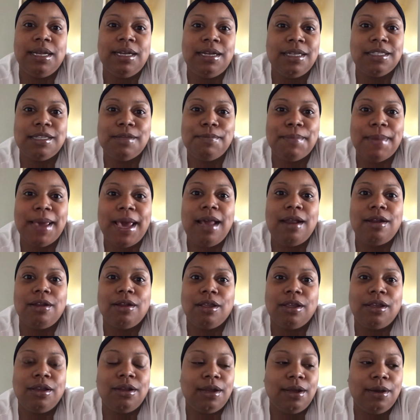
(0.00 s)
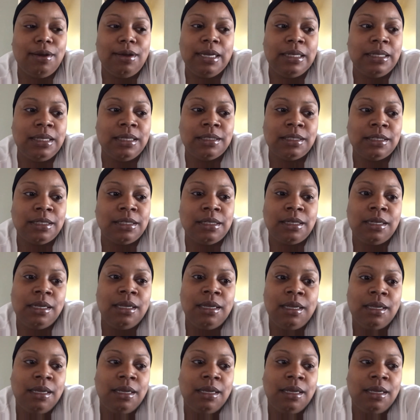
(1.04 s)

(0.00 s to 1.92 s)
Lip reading: It doesn't matter. You know, it doesn't.